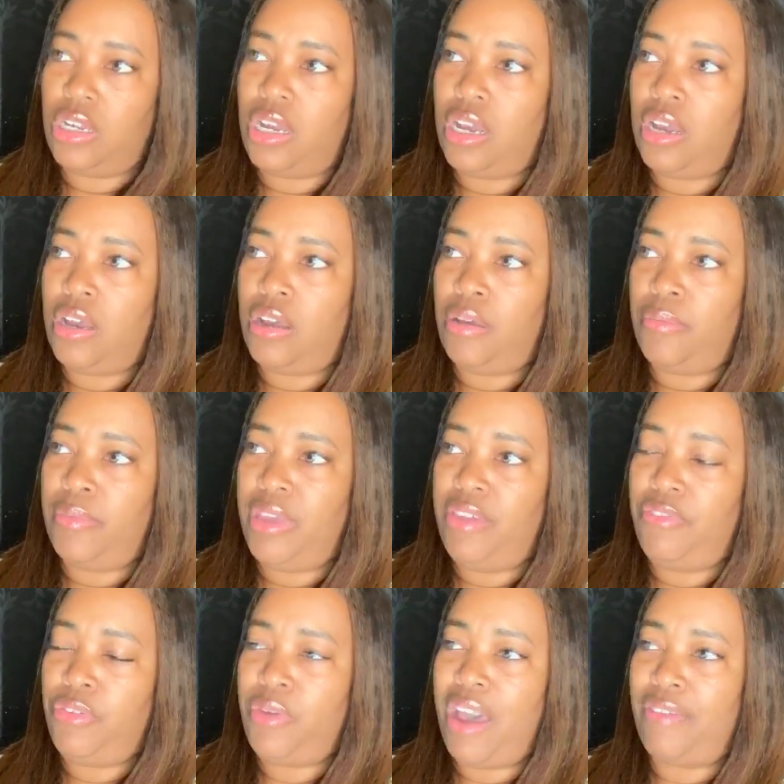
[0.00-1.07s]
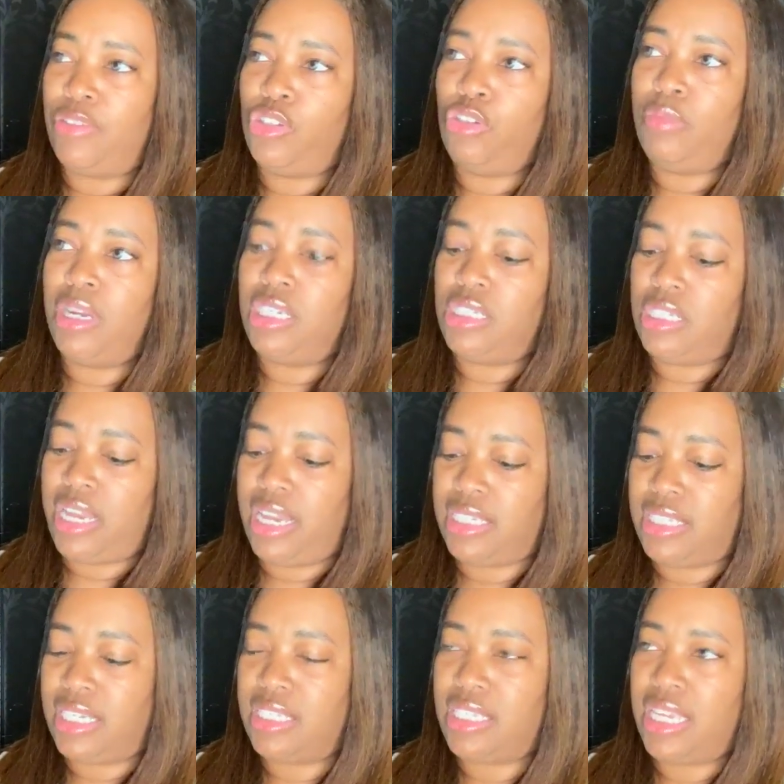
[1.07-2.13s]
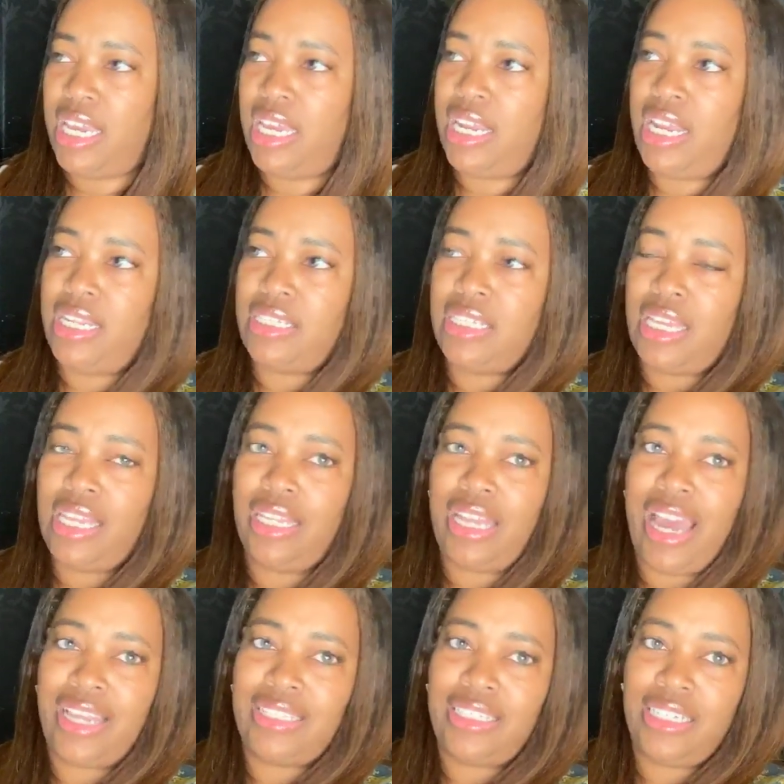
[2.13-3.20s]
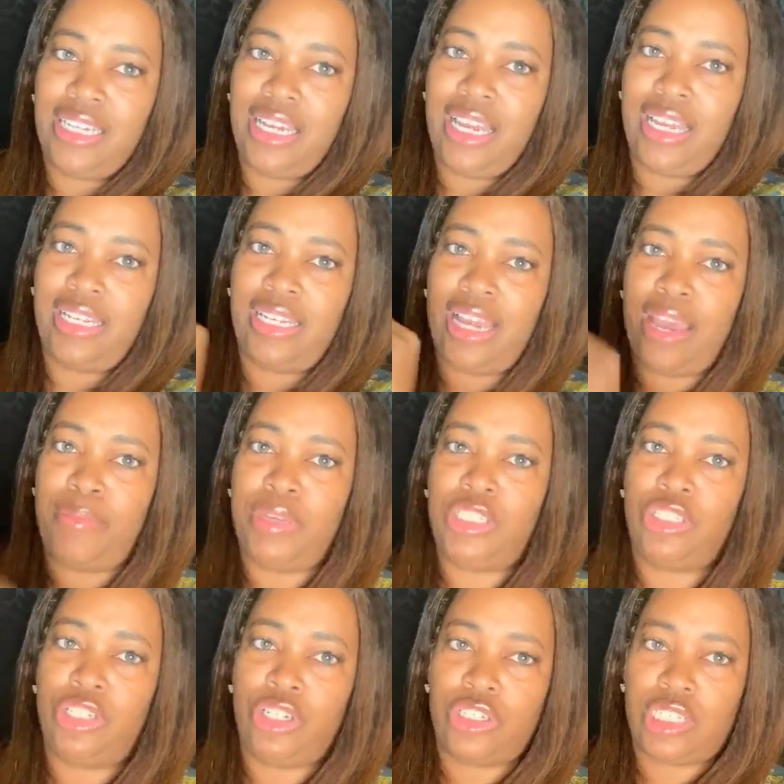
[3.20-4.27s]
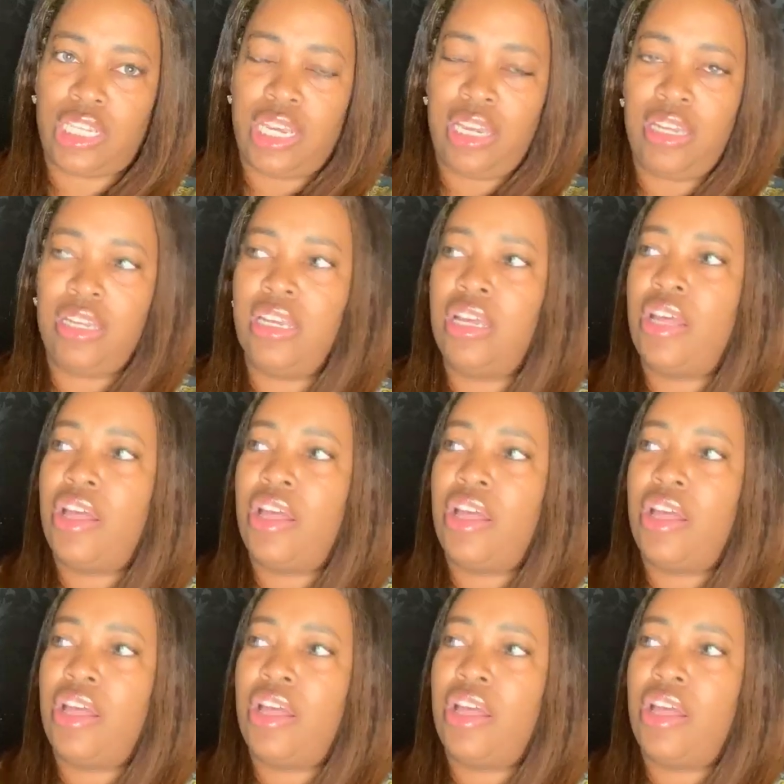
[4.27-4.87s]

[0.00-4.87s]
Um, if you have too much excess skin and skin laxity and damage to your skin,